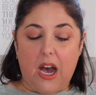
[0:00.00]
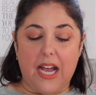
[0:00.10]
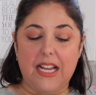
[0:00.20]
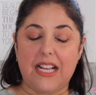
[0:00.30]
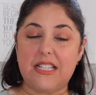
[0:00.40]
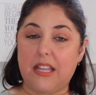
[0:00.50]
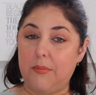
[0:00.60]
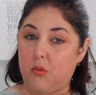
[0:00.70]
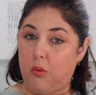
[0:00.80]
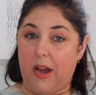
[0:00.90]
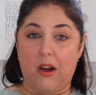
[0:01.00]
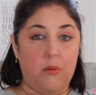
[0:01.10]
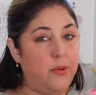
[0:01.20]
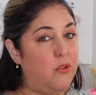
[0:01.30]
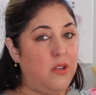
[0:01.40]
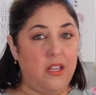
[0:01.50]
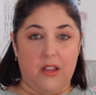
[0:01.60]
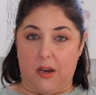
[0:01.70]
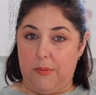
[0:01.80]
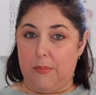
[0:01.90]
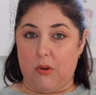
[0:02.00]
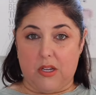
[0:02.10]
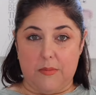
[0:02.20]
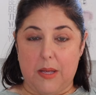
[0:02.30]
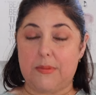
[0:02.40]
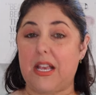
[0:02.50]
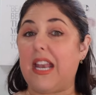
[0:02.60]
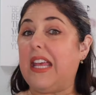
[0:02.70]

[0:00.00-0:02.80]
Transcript: I, I skipped Rare Beauty. A lot of people are going to be upset.